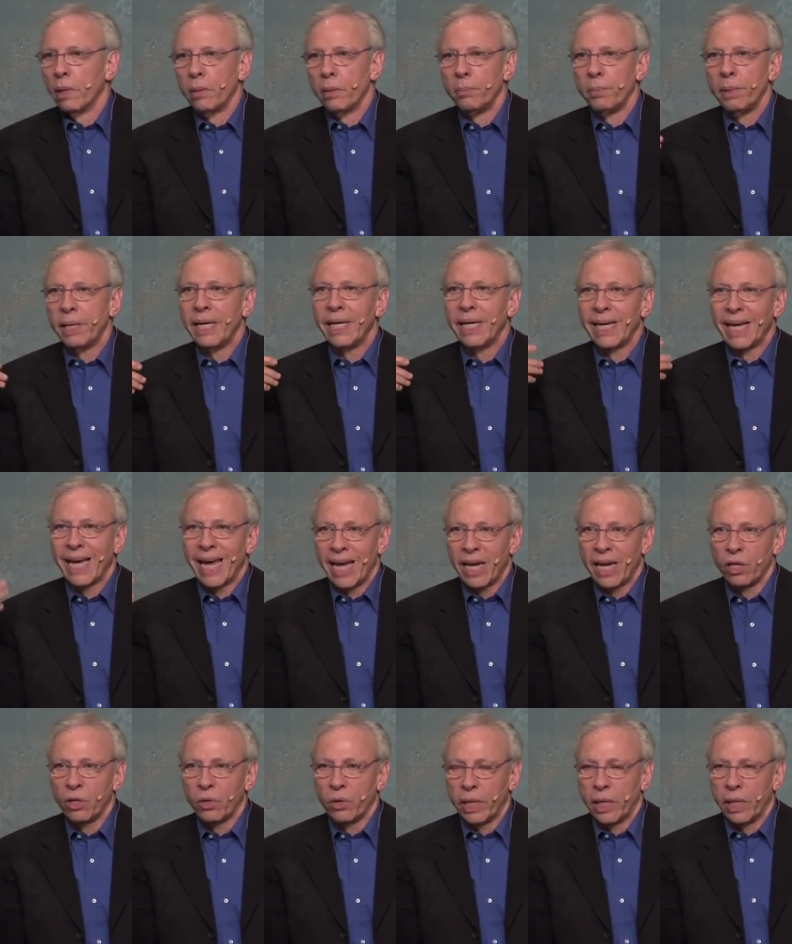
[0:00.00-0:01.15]
being
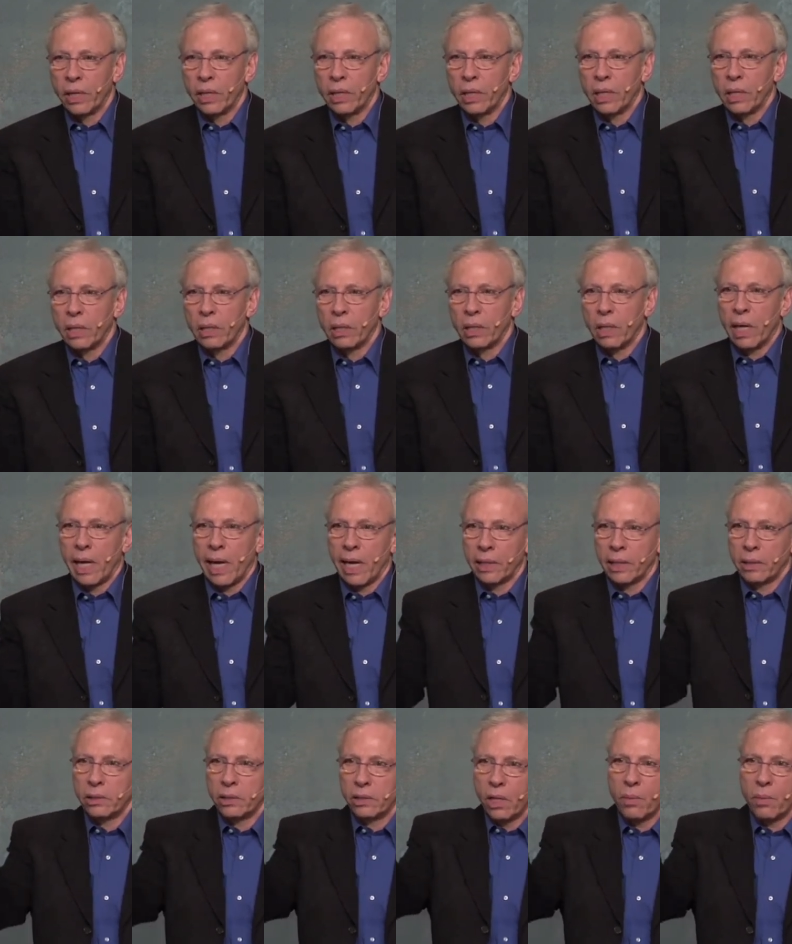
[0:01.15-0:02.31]
angry
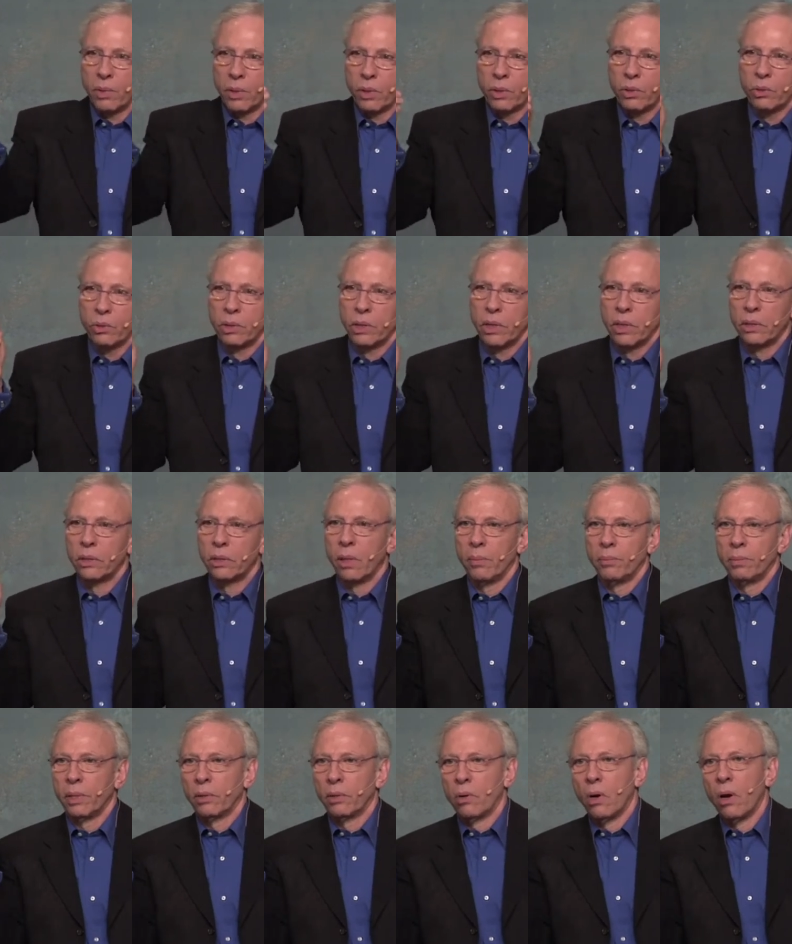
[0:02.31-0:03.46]
at someone who did
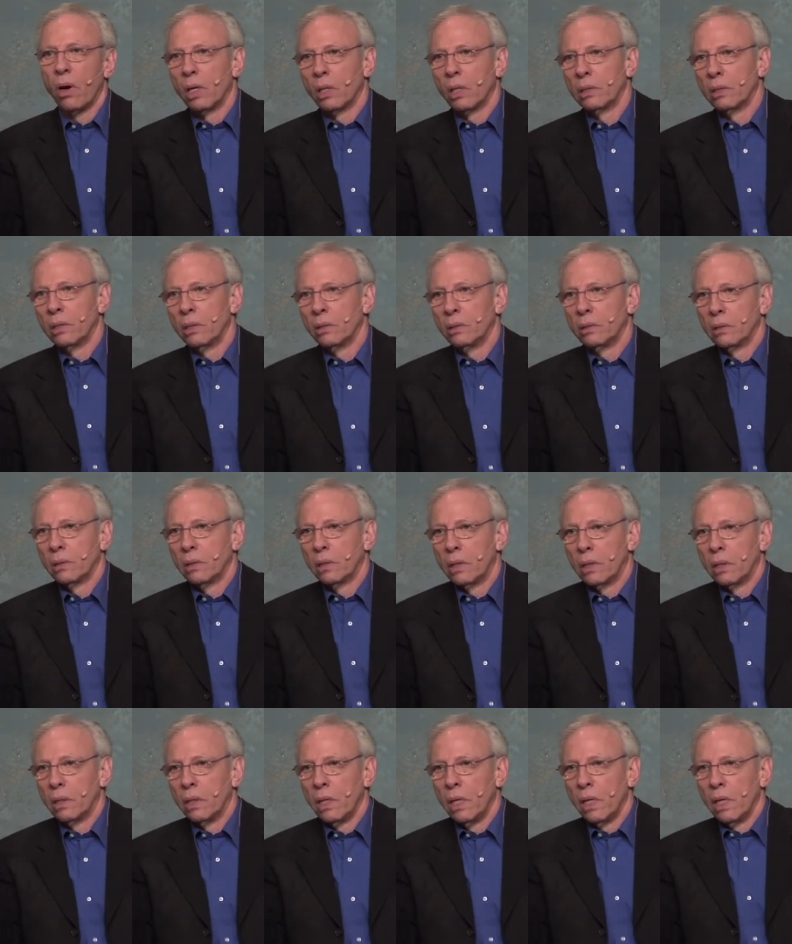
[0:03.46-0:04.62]
something wrong
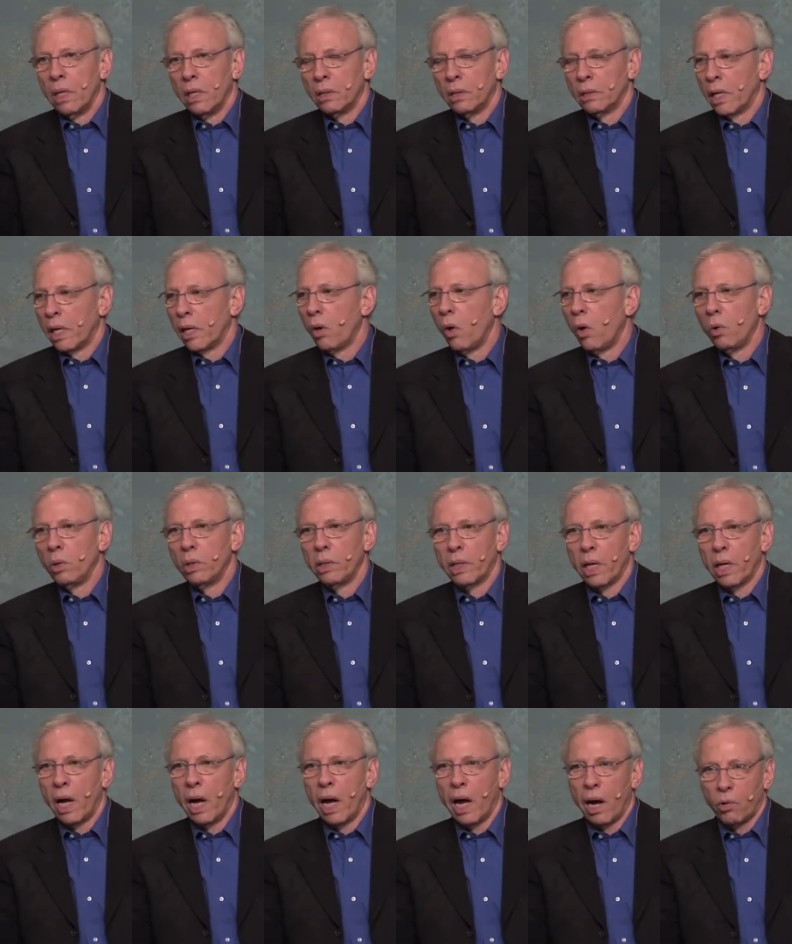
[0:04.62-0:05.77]
is like holding
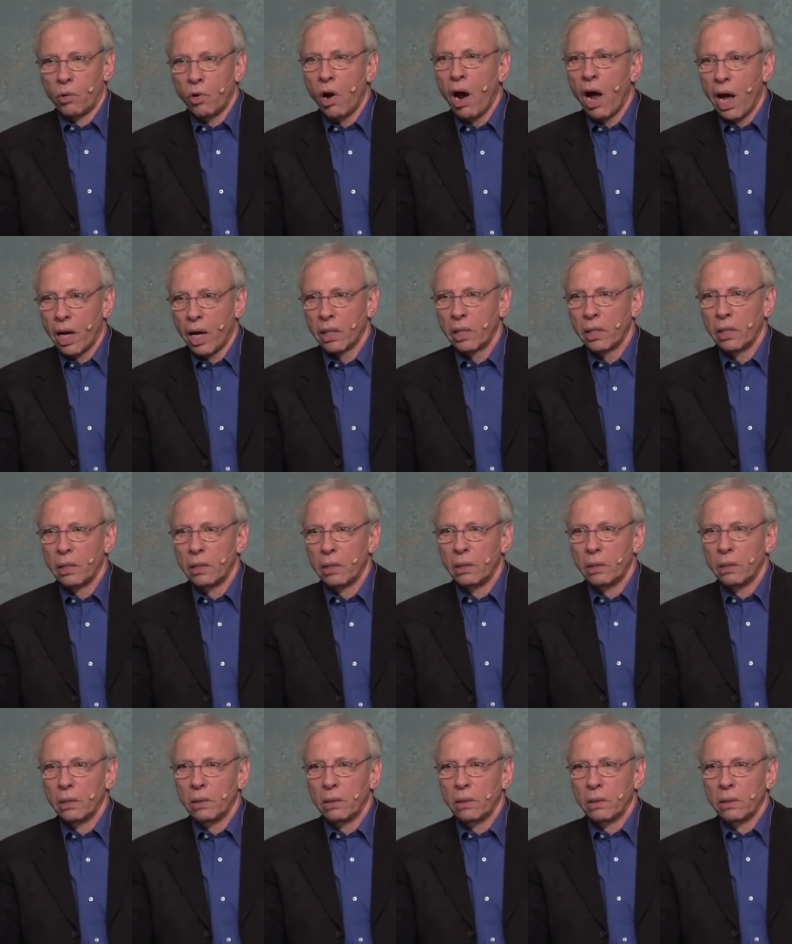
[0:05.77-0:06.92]
a hot rock,
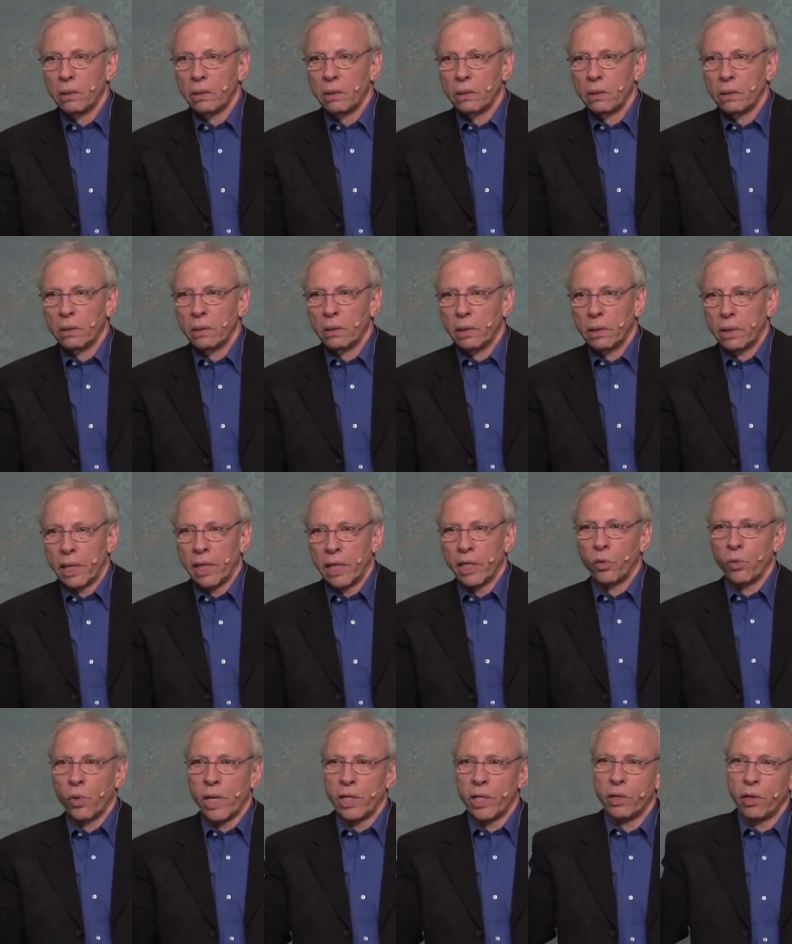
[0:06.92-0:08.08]
getting
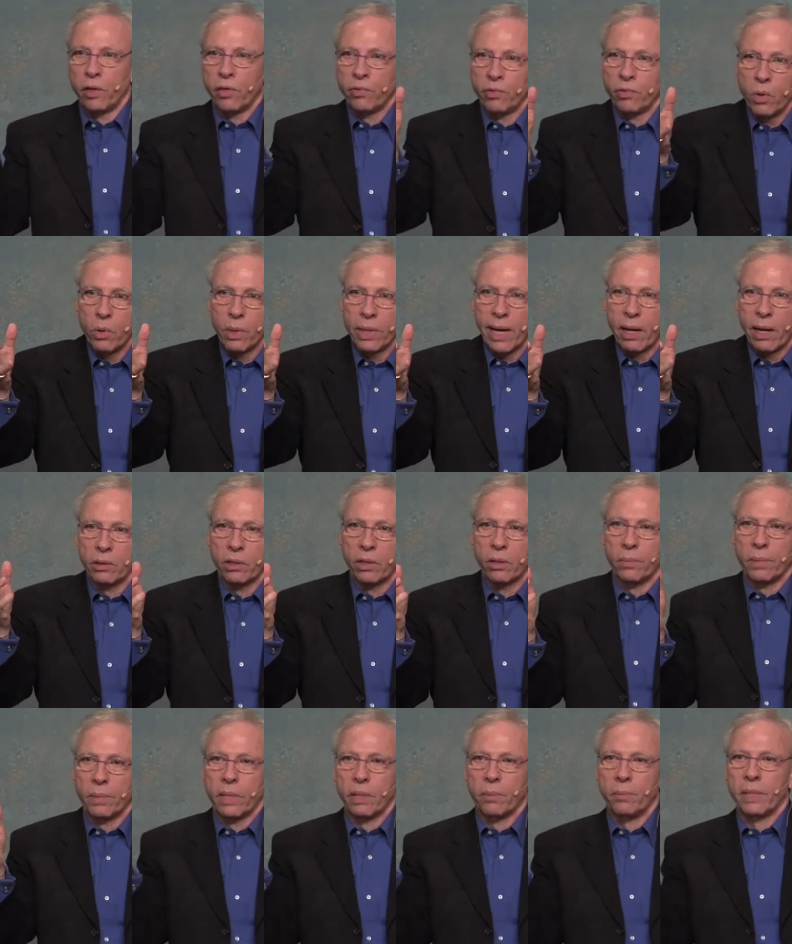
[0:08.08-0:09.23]
ready to throw it at
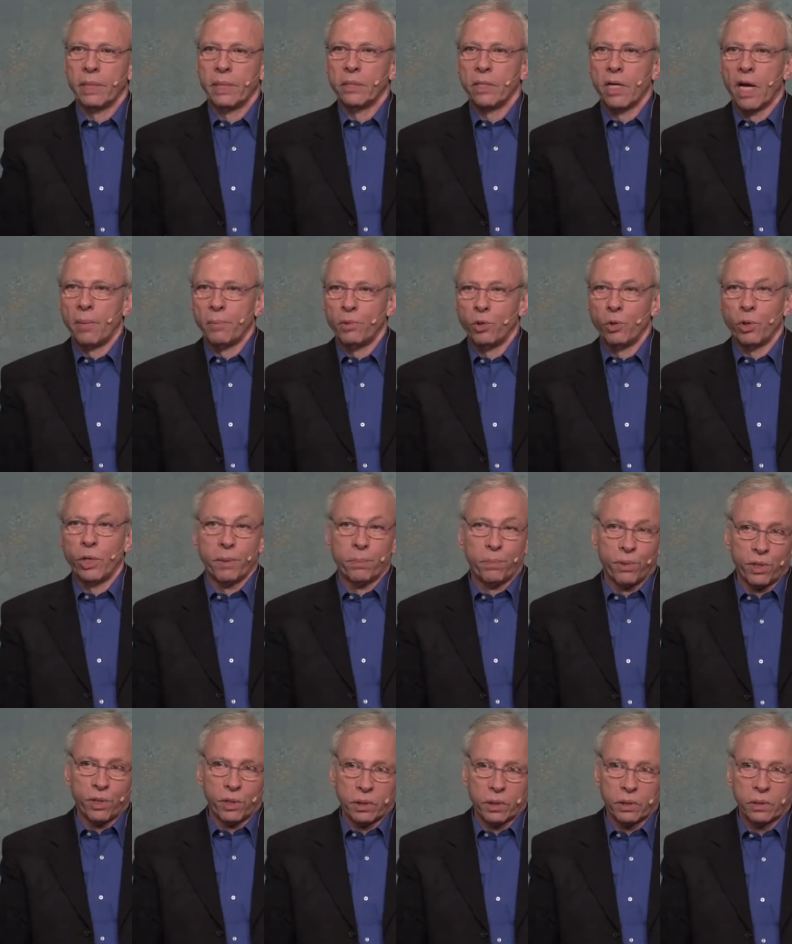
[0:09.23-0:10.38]
them. In the meantime, you get
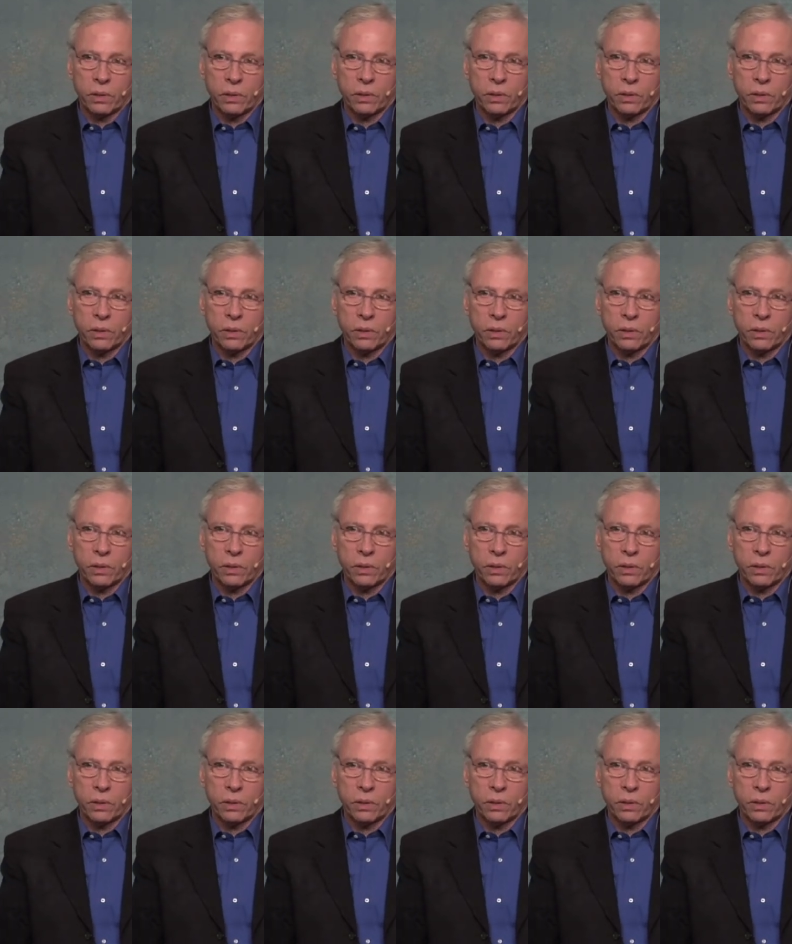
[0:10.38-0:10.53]
burned.